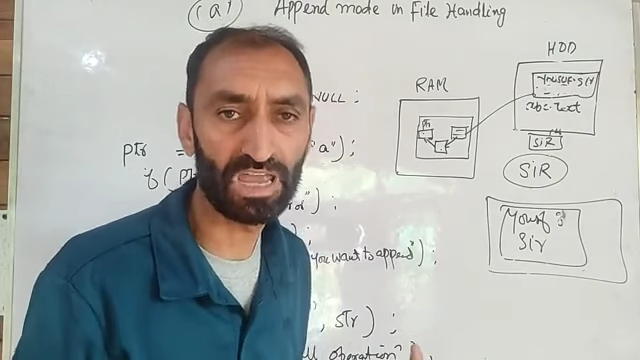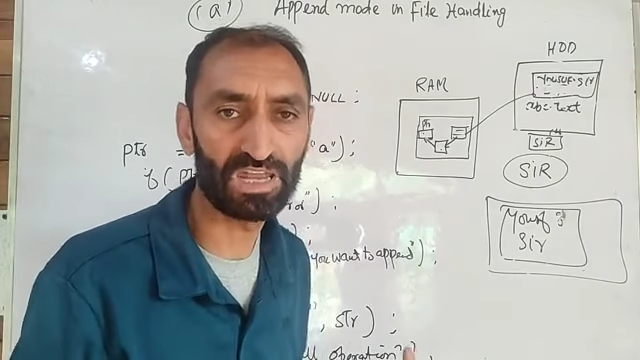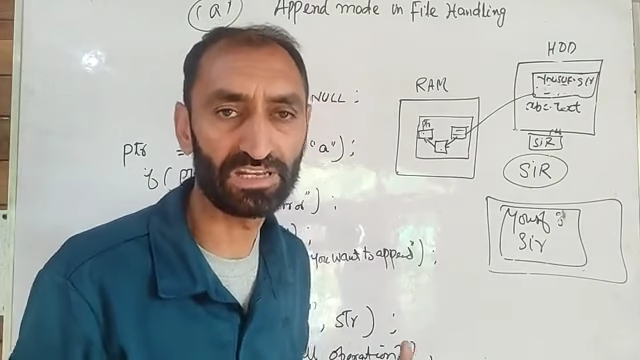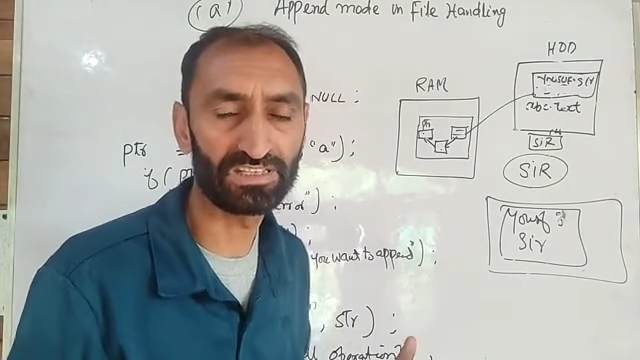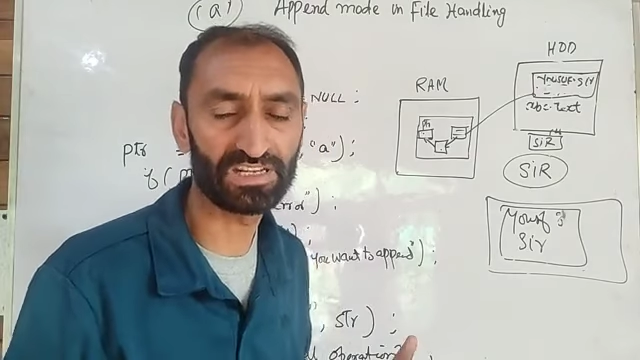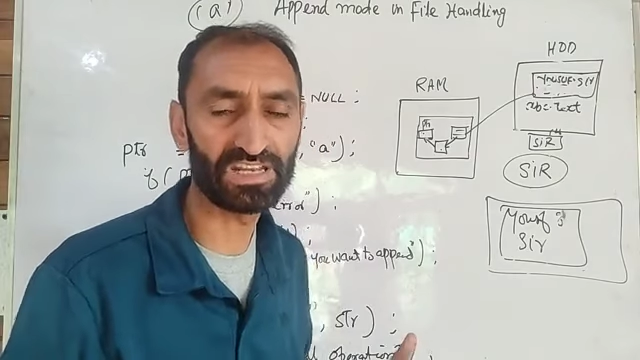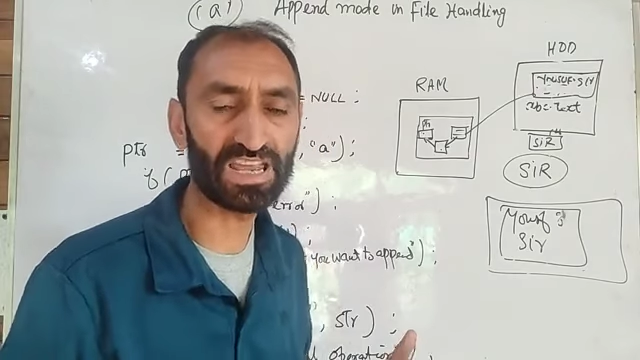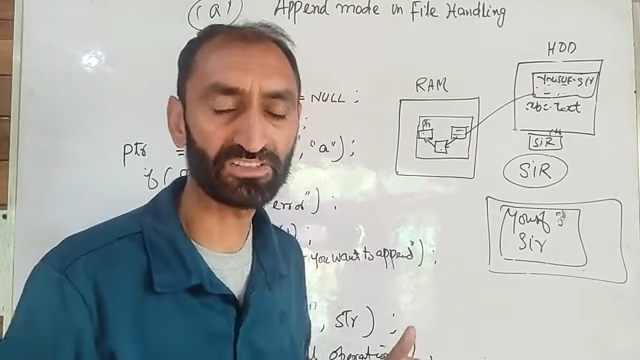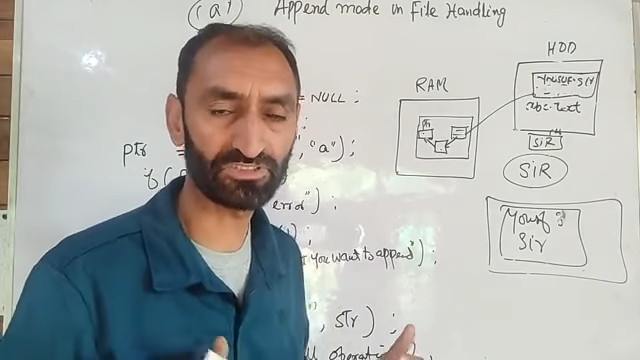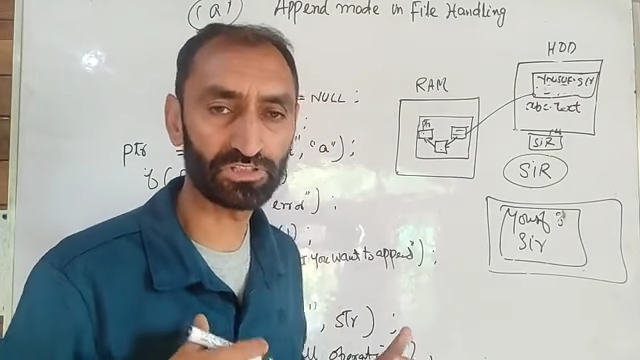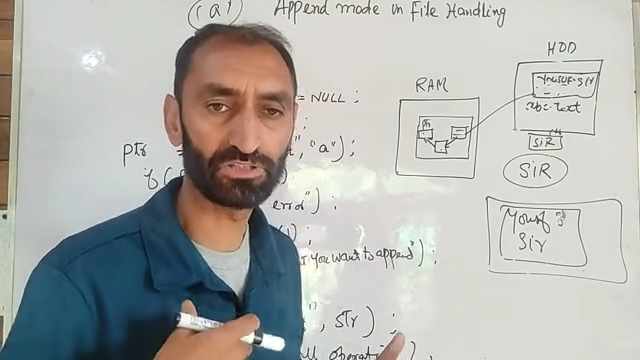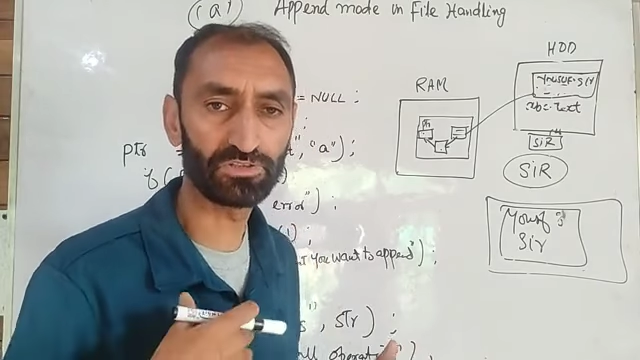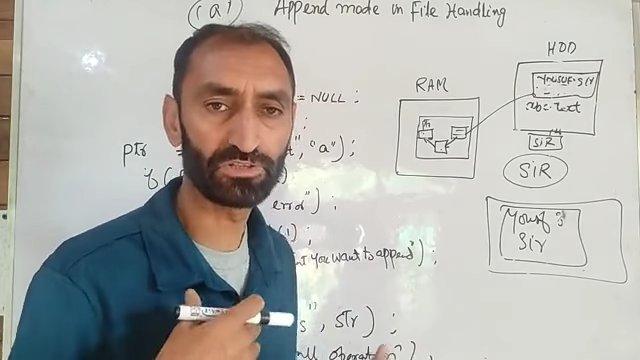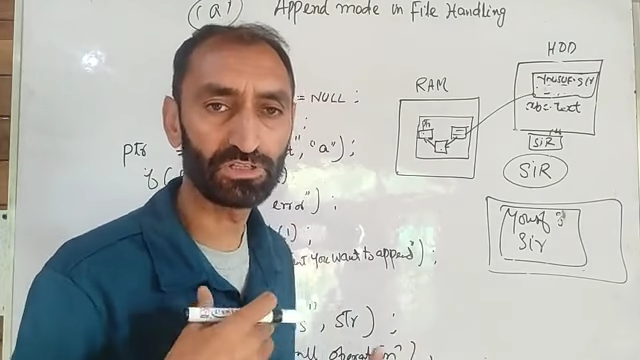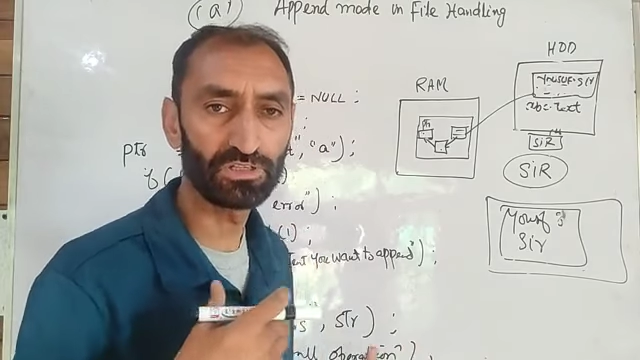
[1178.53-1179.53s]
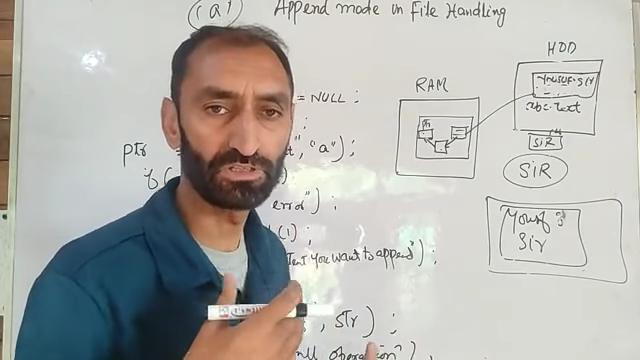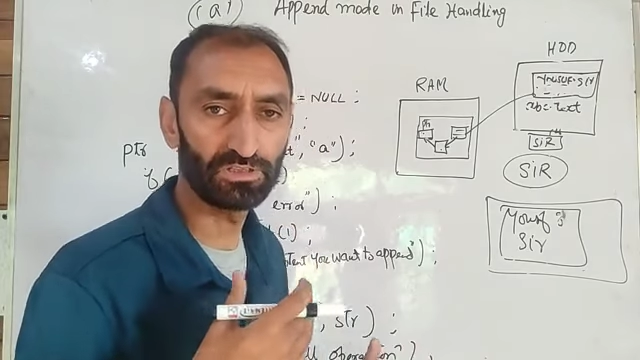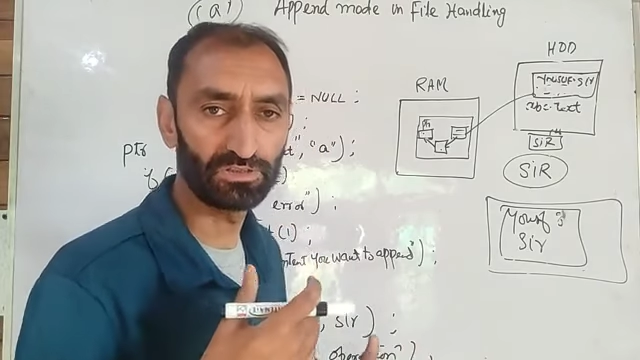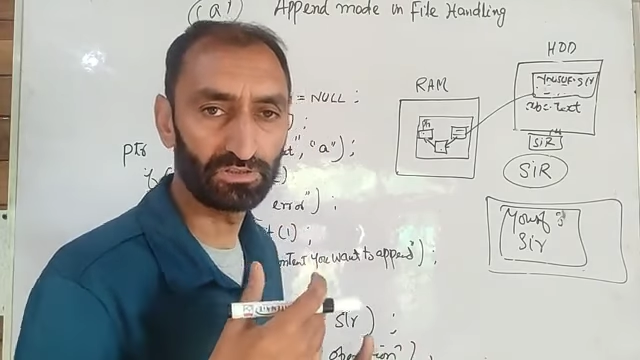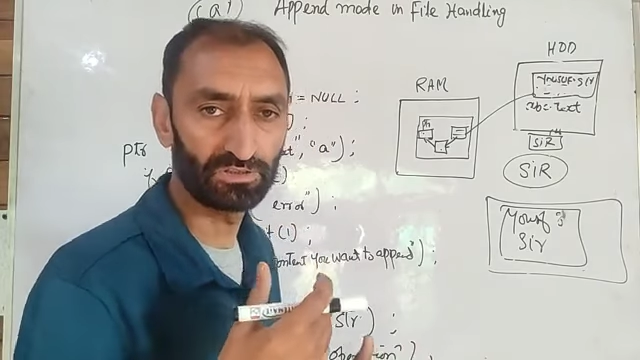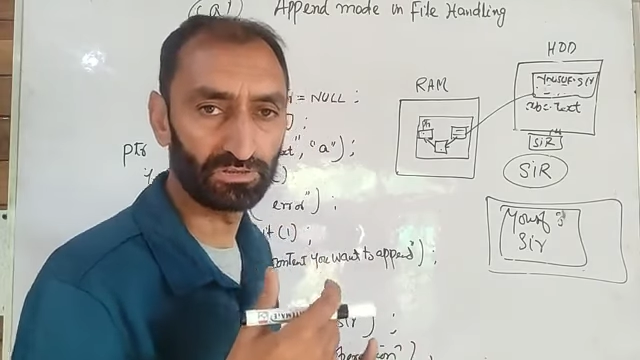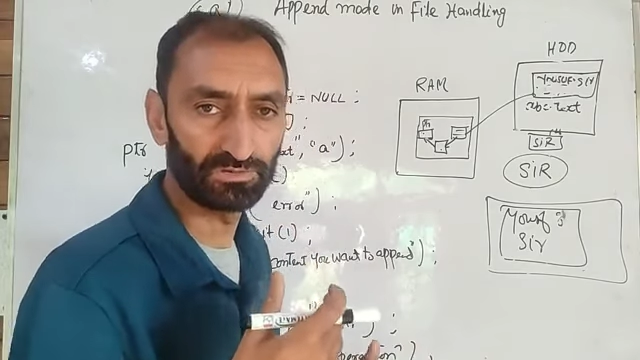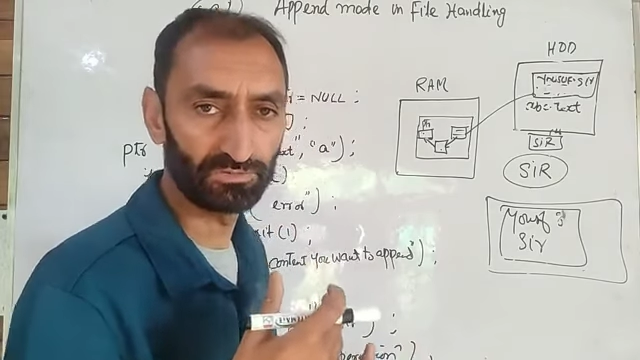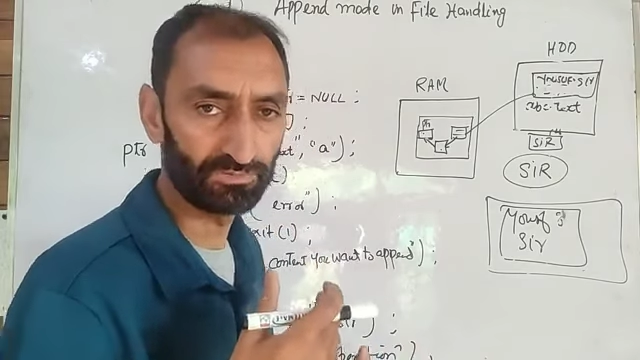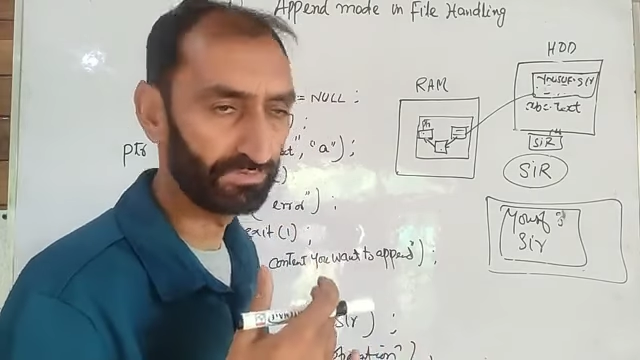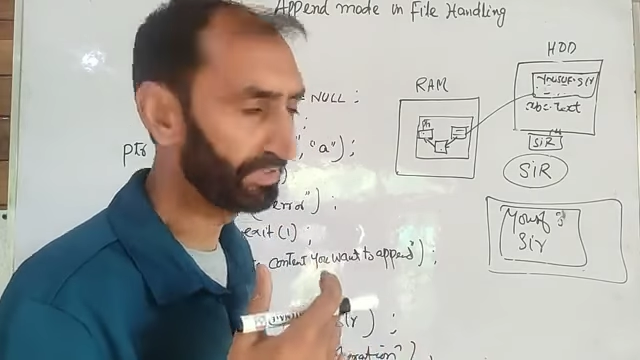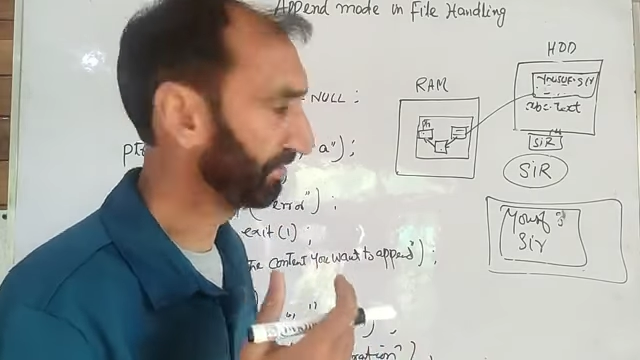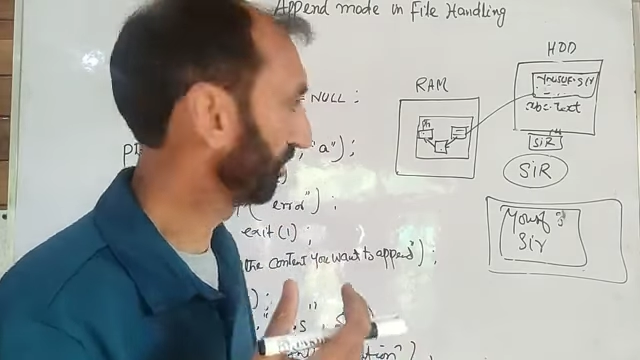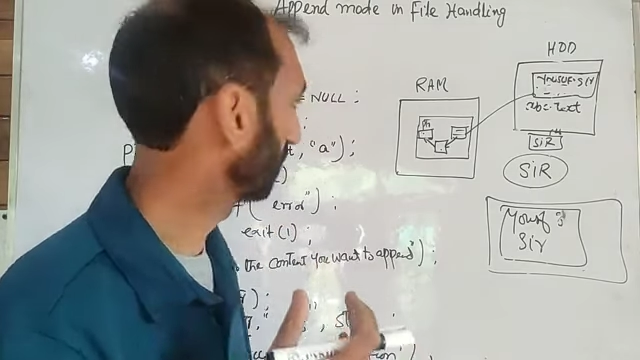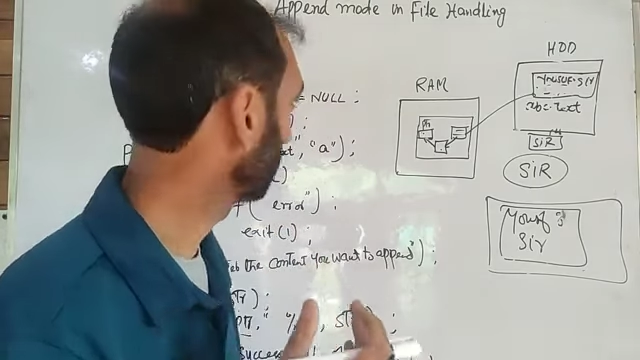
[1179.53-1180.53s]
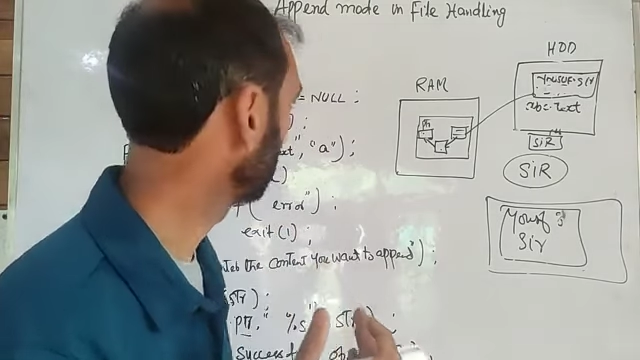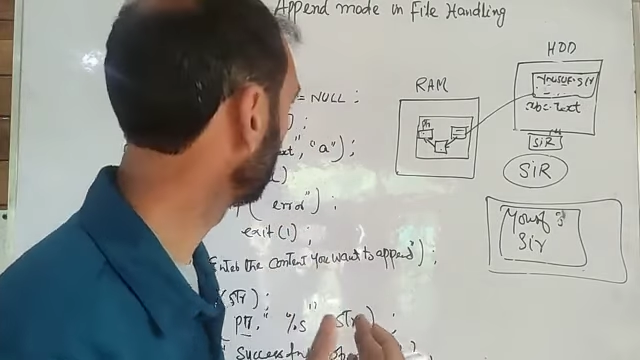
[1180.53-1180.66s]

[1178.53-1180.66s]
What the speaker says: and in the next video,